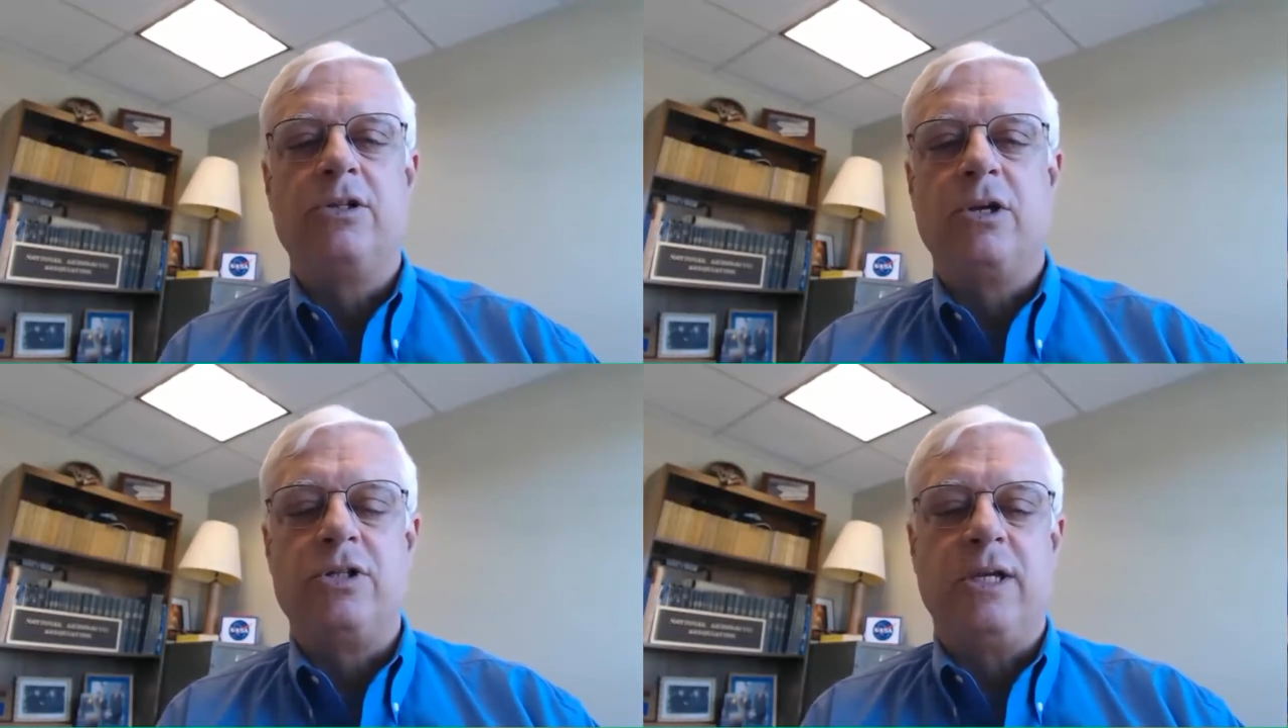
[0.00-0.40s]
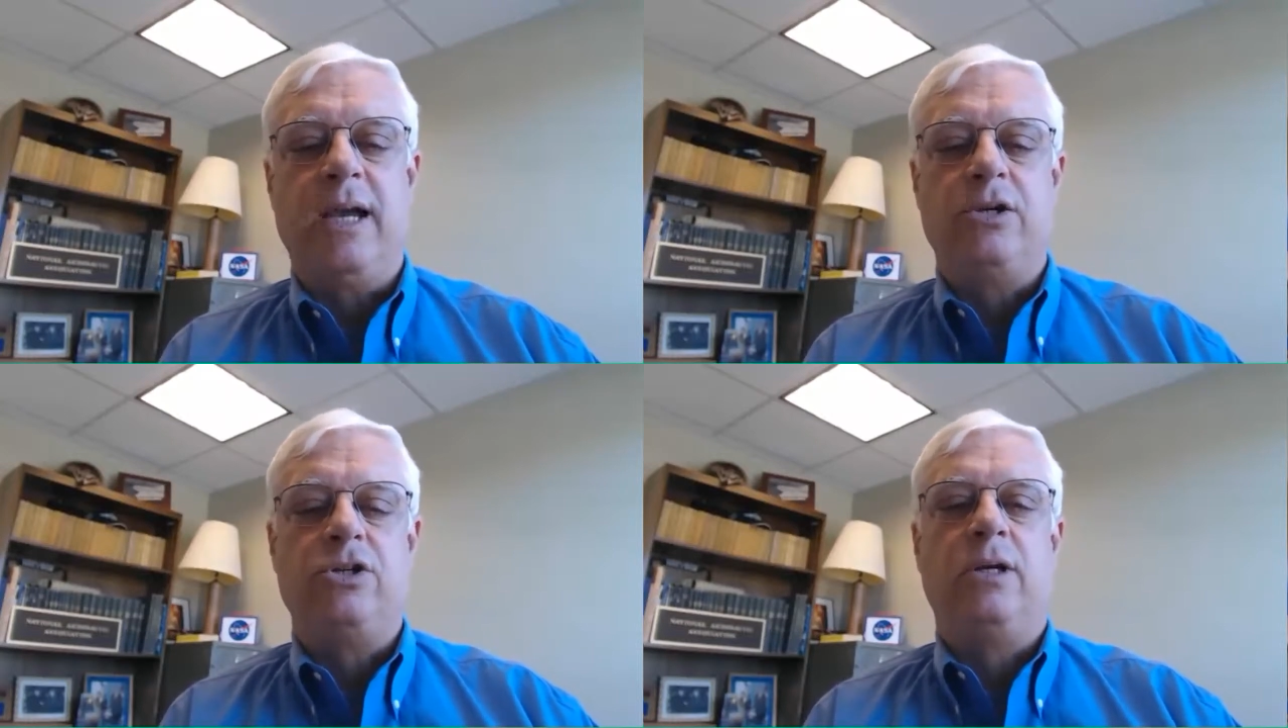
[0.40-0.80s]

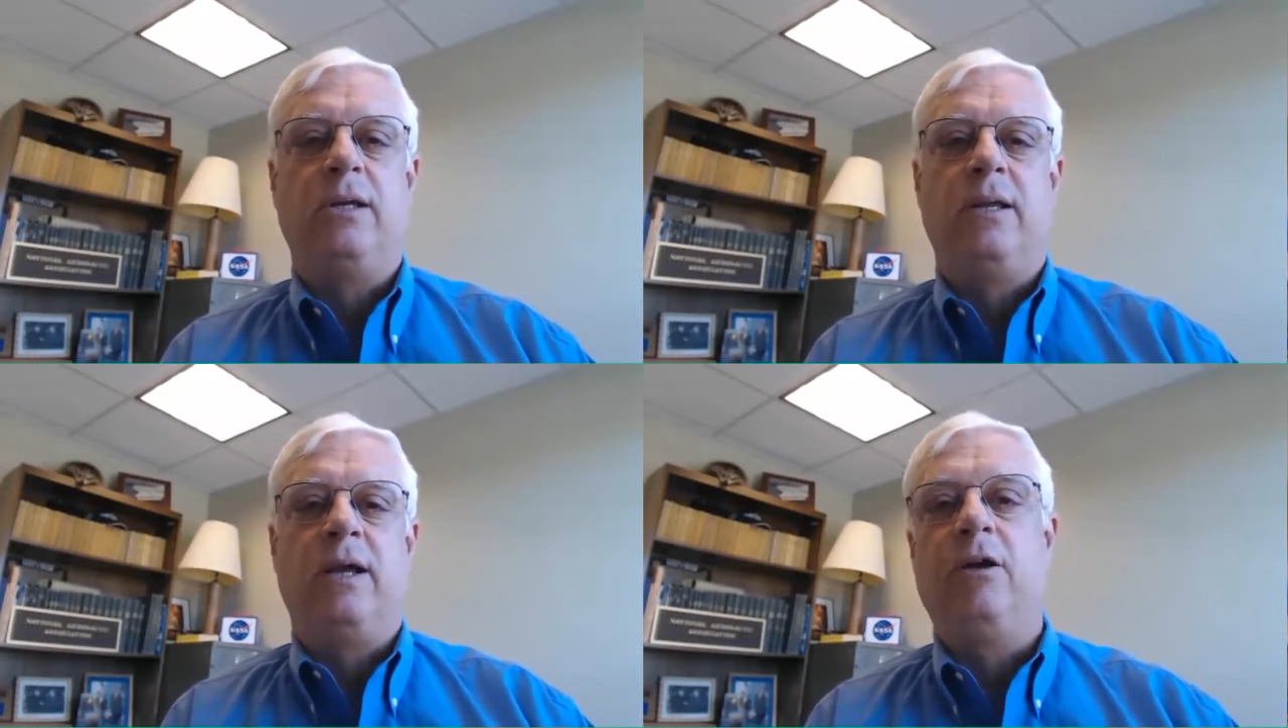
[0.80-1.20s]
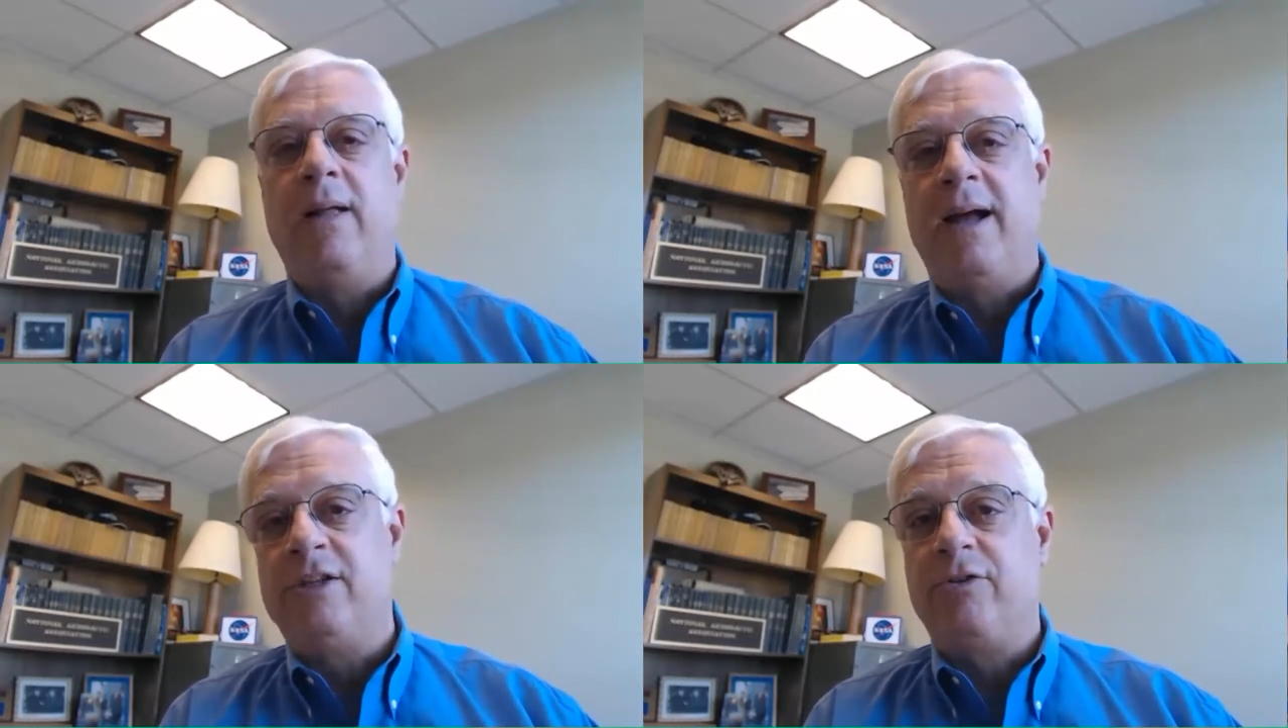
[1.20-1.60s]
Association,
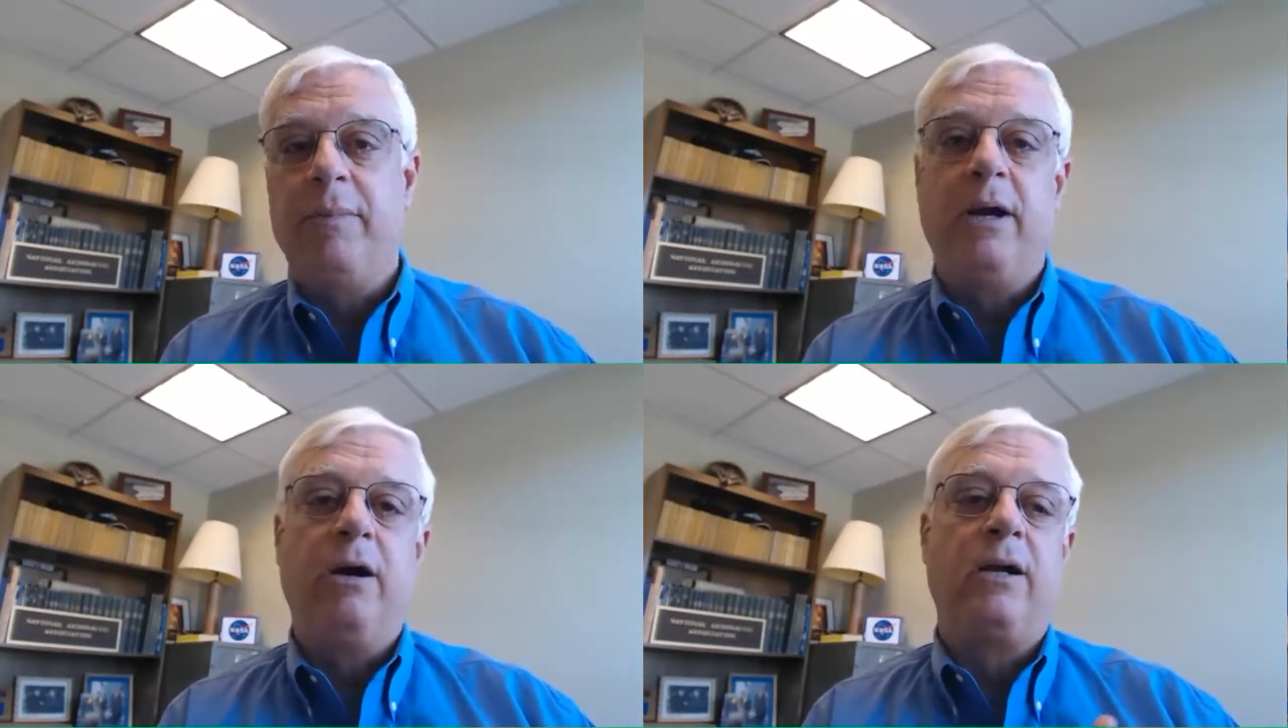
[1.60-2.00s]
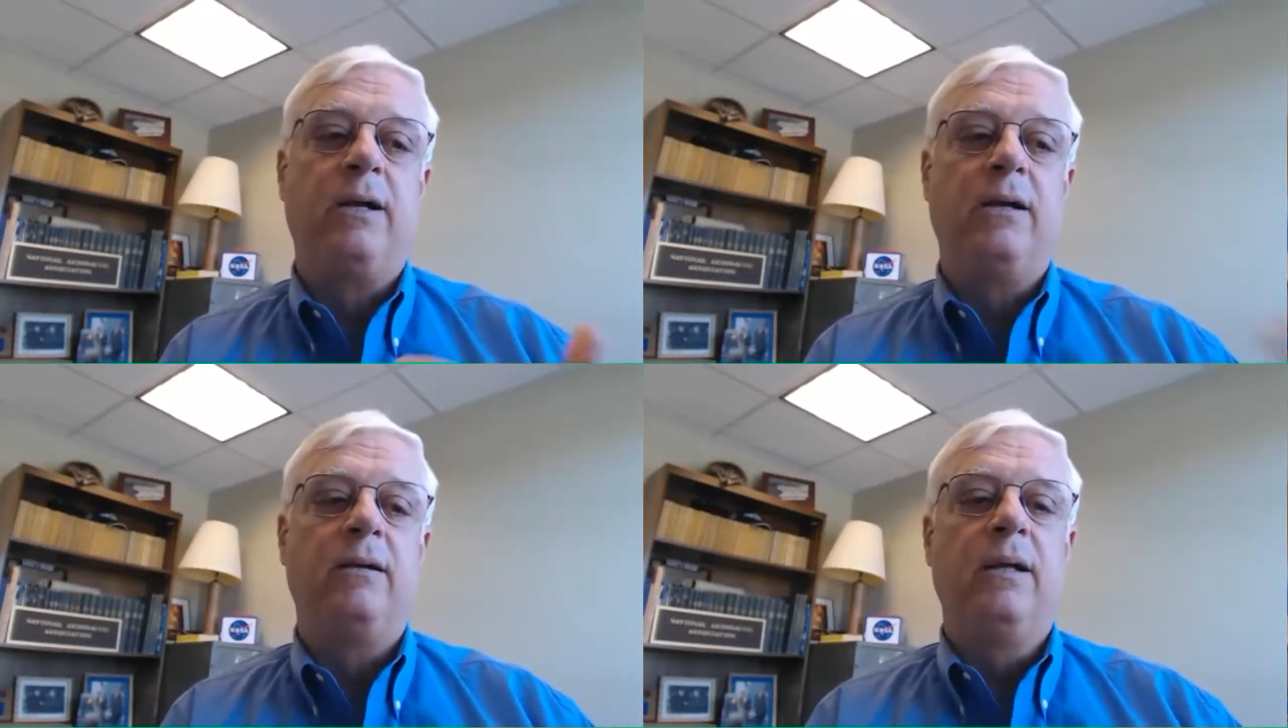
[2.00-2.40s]
Airlines for
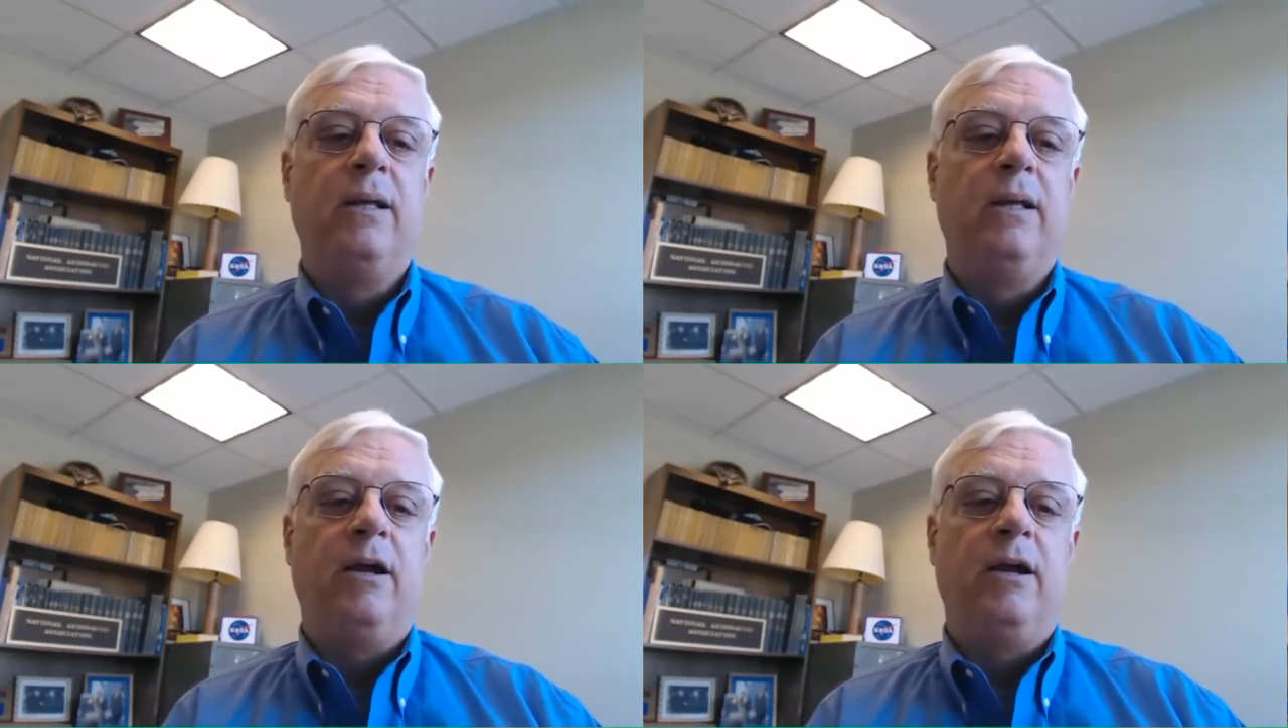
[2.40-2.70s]
America,